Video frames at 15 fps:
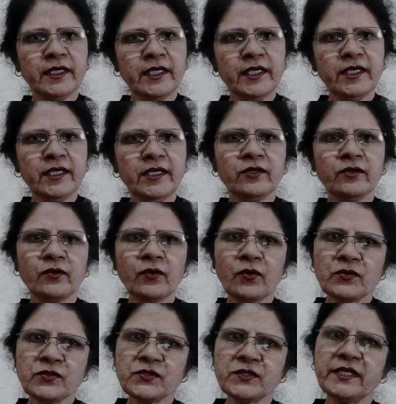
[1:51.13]
He
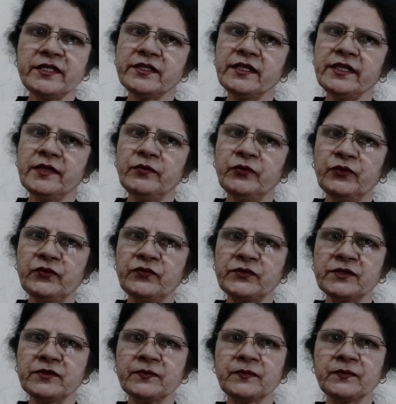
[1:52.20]
constantly
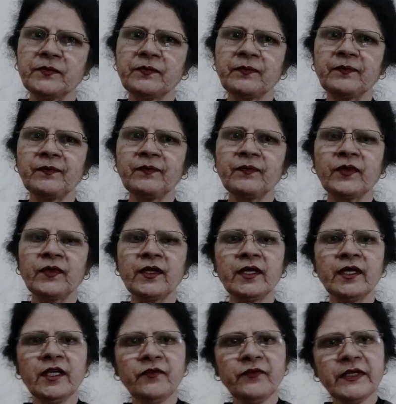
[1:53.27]
moves.
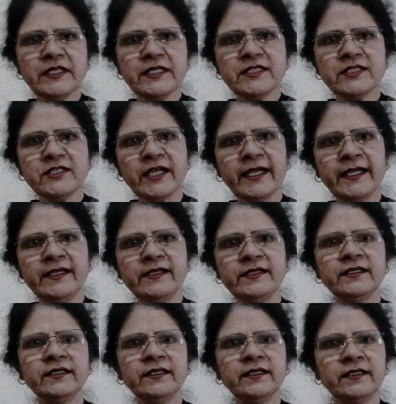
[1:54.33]
If it is
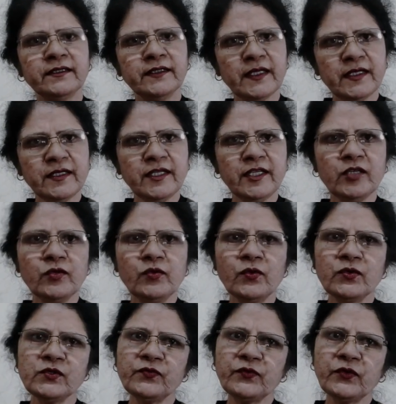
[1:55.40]
child, then he
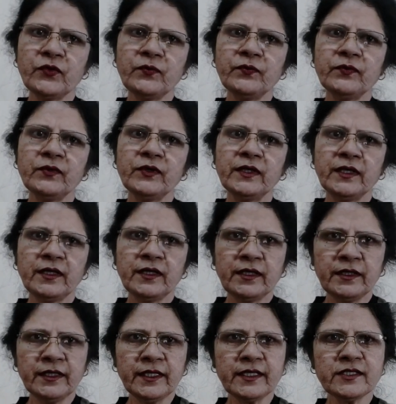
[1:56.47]
goes from
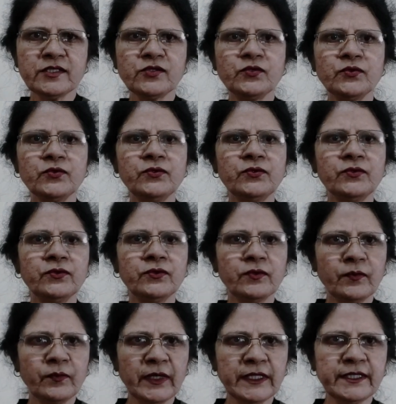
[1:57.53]
nurse to
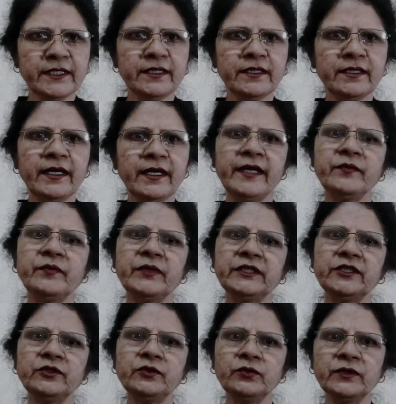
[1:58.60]
mother and
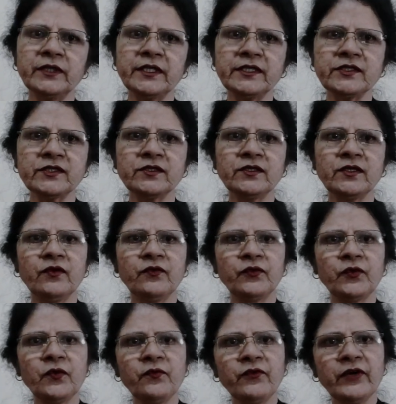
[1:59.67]
mother to nurse,
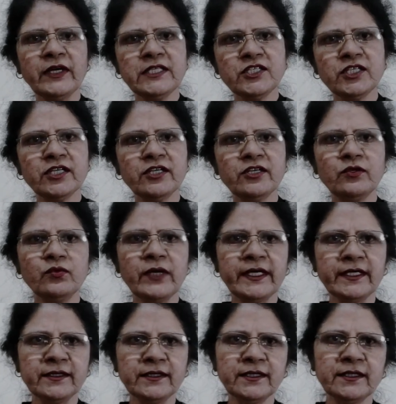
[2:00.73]
from one chair to
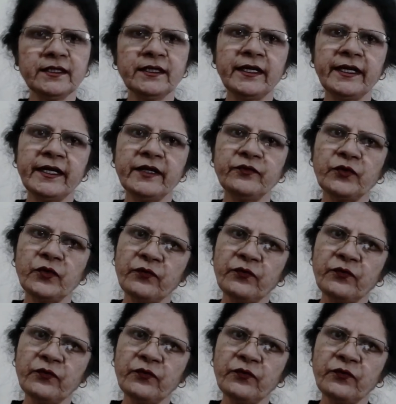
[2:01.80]
another and